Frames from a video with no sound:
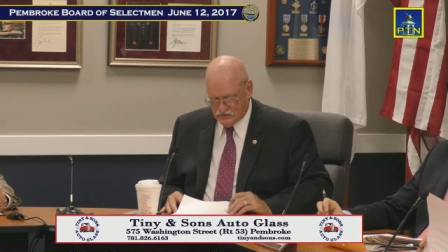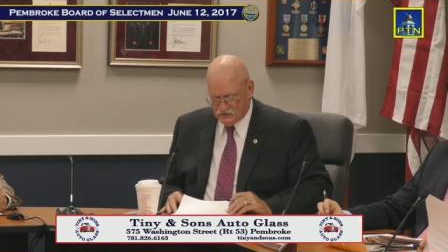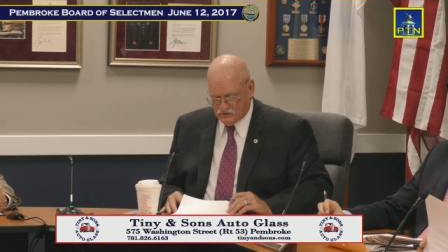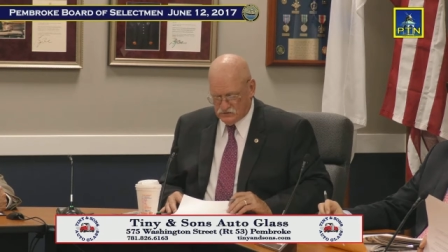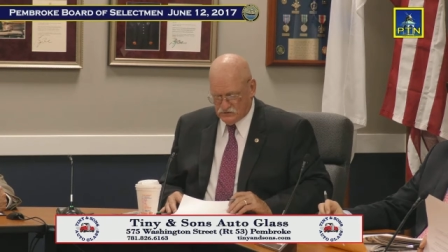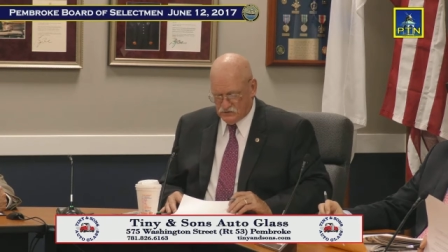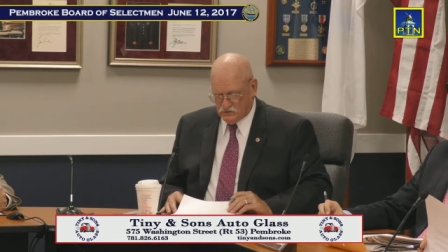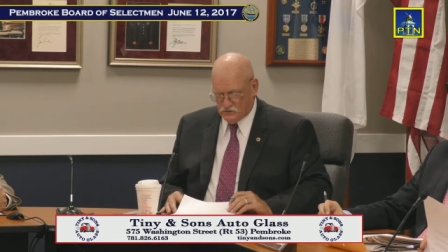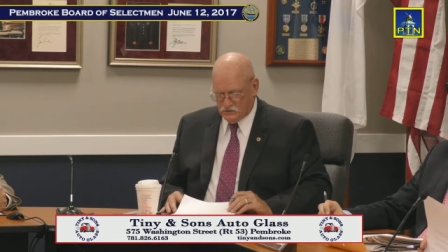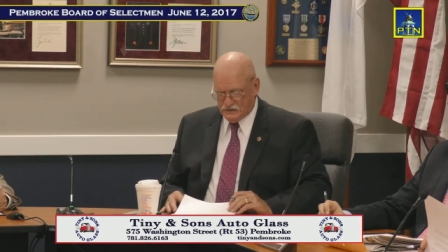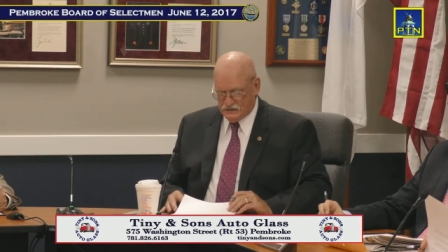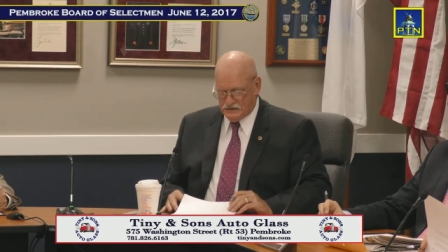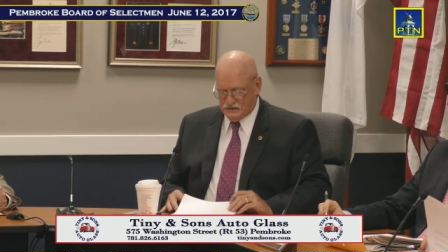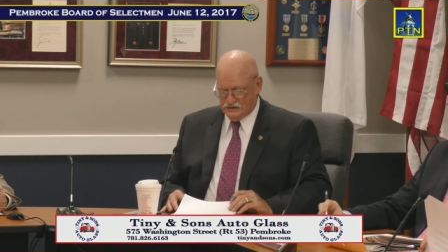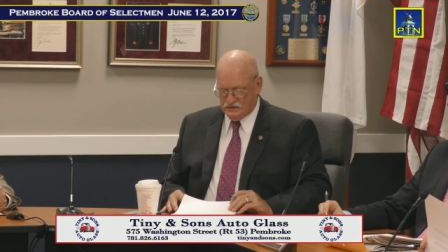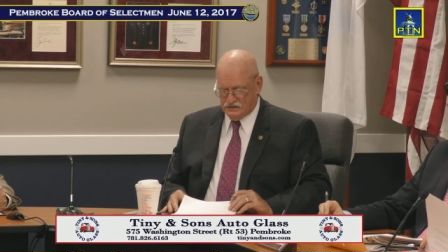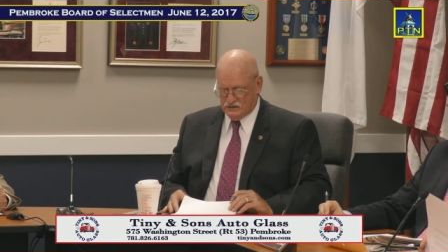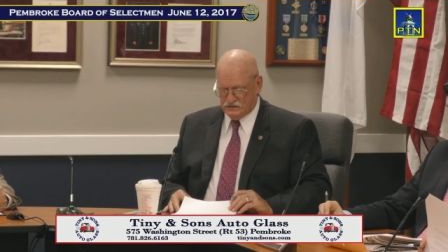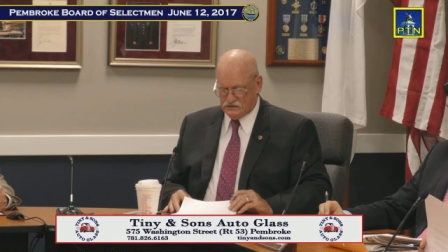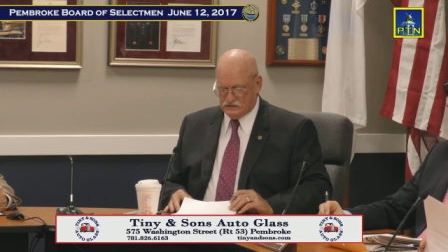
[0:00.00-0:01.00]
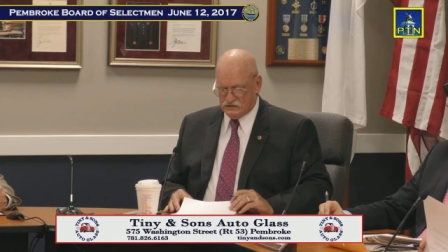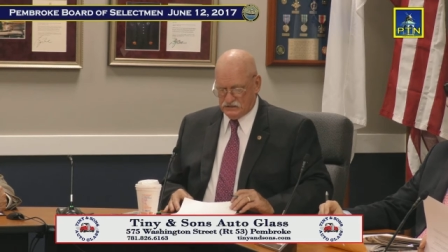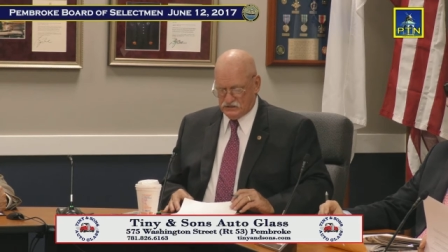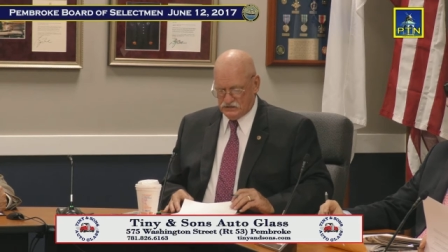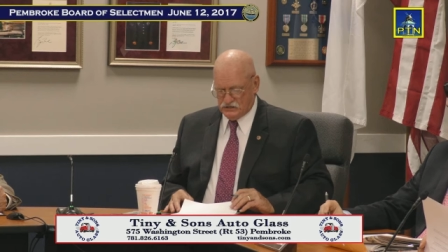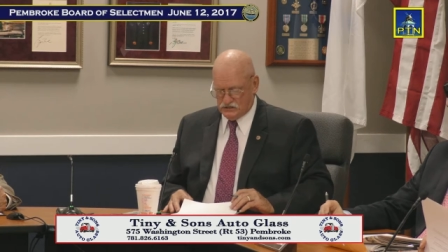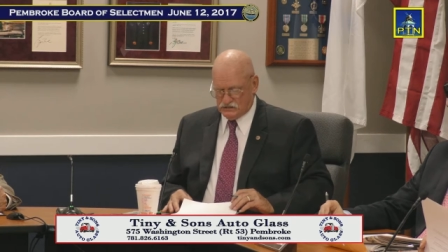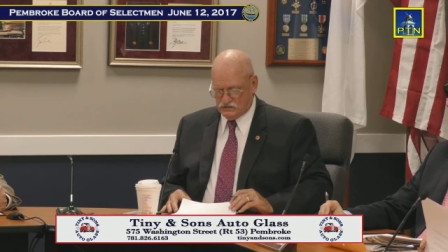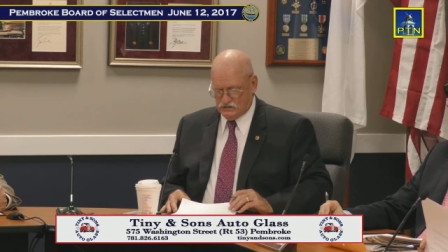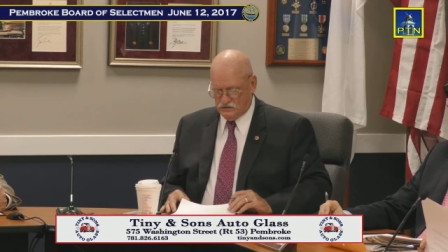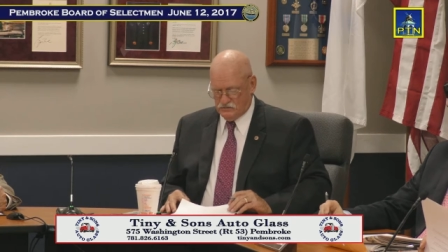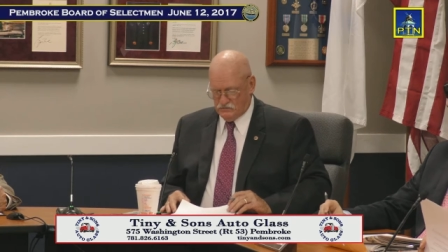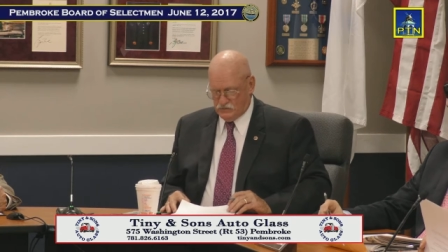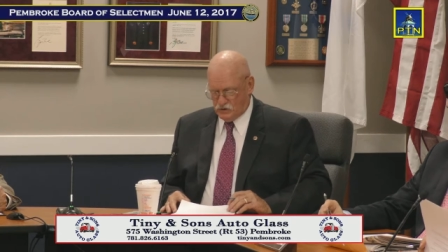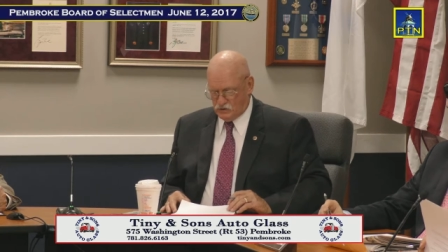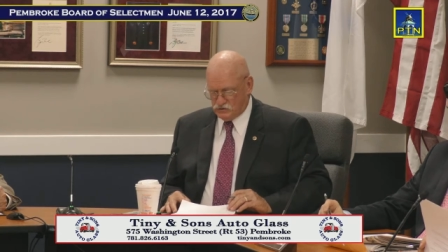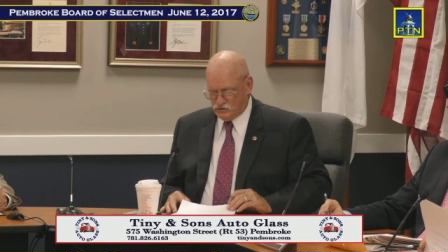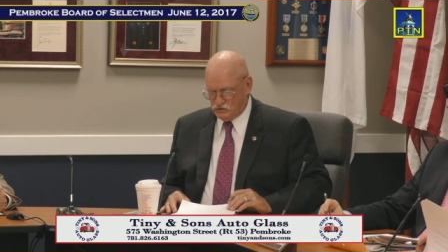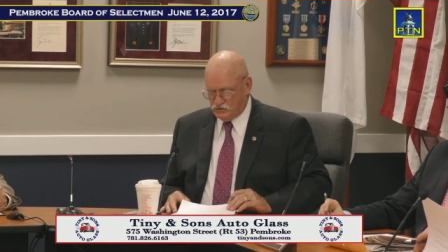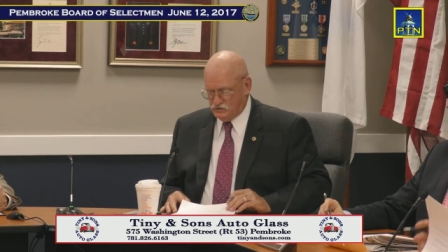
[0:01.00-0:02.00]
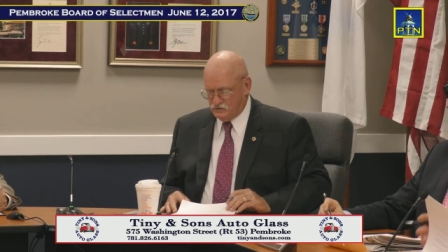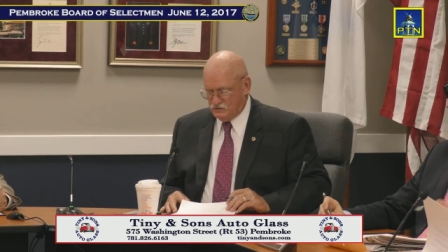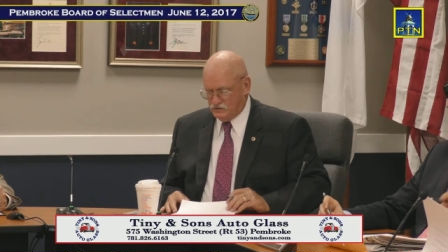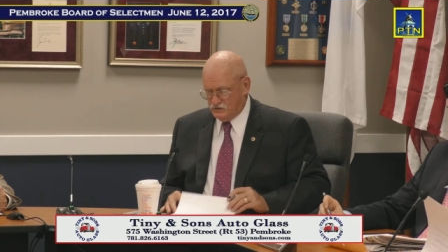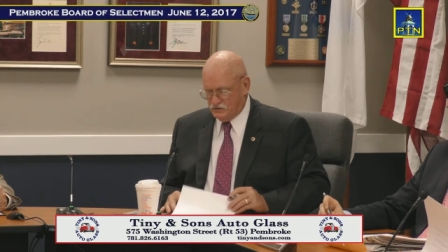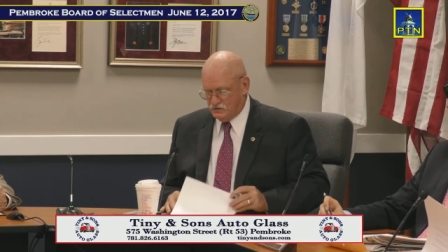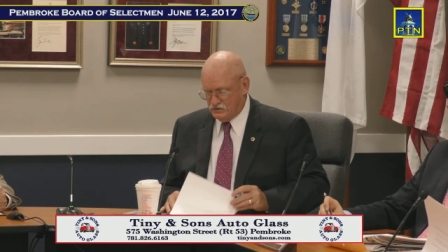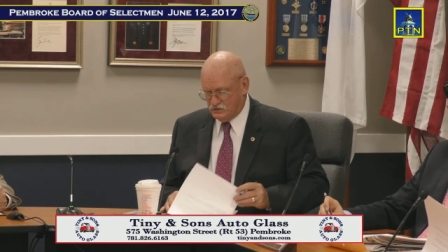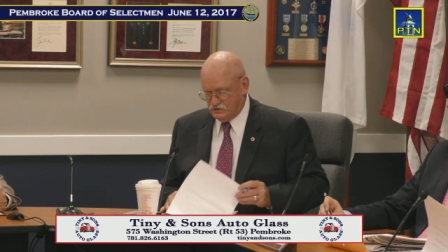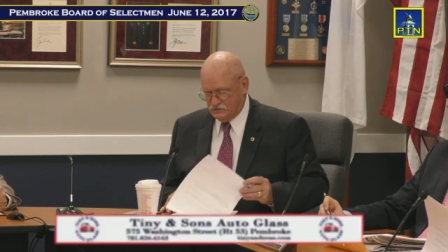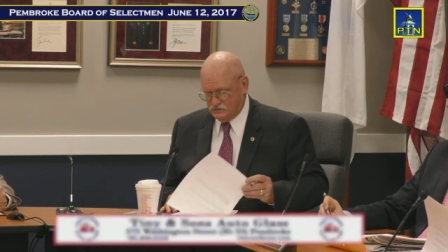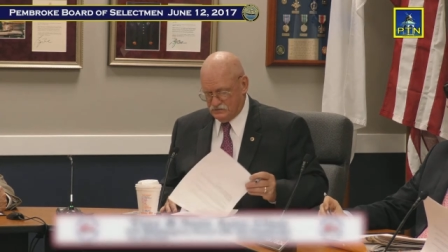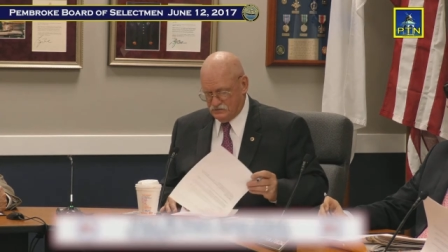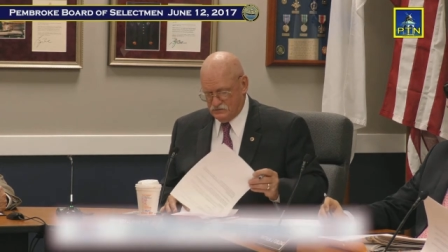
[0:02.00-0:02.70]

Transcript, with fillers: So we need a suggested motion for, uh,